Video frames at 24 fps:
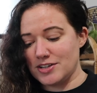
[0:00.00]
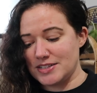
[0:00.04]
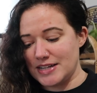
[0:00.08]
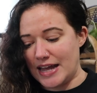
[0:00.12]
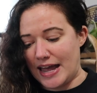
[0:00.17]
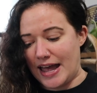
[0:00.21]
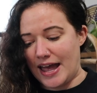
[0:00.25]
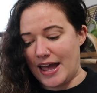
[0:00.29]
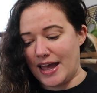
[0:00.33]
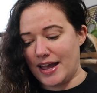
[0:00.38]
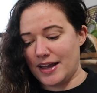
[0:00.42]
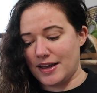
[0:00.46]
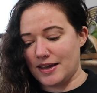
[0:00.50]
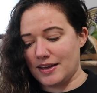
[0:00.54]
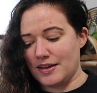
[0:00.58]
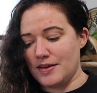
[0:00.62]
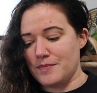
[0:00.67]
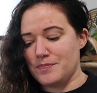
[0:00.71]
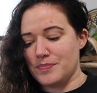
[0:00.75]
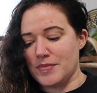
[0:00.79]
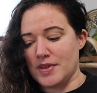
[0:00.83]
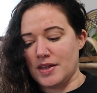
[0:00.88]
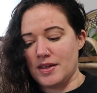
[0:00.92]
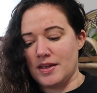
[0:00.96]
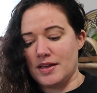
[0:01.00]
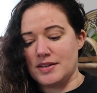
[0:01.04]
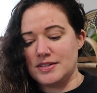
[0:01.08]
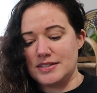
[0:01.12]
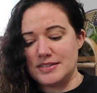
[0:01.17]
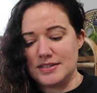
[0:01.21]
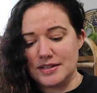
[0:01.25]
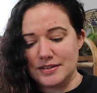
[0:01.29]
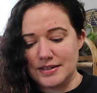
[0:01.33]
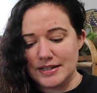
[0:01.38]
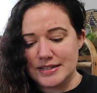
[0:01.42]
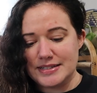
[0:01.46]
tag
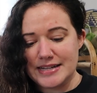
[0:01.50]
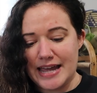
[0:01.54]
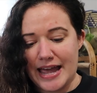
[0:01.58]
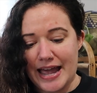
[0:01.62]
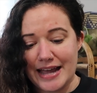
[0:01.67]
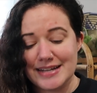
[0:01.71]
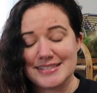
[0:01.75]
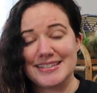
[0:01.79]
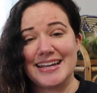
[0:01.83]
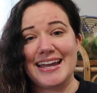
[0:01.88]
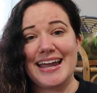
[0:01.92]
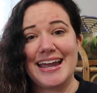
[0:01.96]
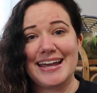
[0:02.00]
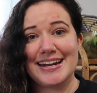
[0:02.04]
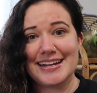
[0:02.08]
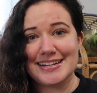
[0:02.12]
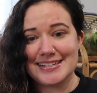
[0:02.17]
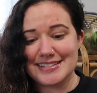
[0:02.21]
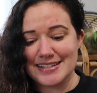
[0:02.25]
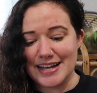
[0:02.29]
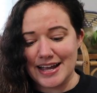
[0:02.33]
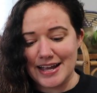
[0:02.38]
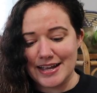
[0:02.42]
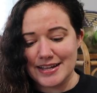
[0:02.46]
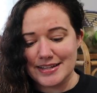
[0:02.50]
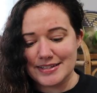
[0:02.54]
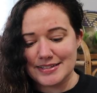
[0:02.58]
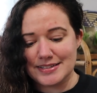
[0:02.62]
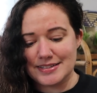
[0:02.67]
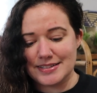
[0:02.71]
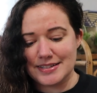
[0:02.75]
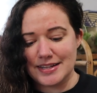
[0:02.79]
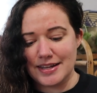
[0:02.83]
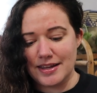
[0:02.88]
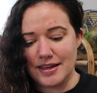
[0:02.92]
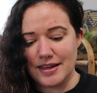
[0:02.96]
still intact, and it
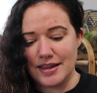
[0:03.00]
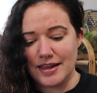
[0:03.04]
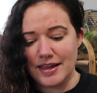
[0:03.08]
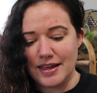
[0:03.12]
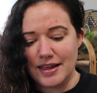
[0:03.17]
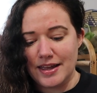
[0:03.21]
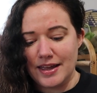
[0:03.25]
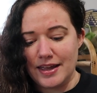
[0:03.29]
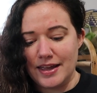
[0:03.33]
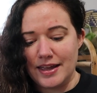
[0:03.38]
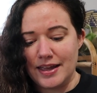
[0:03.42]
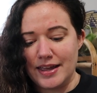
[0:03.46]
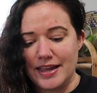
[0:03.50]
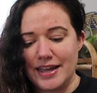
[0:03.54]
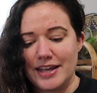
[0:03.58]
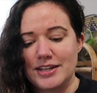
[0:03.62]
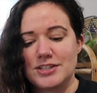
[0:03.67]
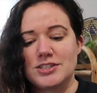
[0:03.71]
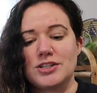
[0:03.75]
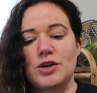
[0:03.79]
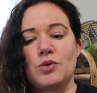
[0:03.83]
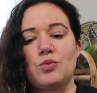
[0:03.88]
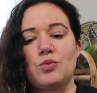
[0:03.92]
does. It's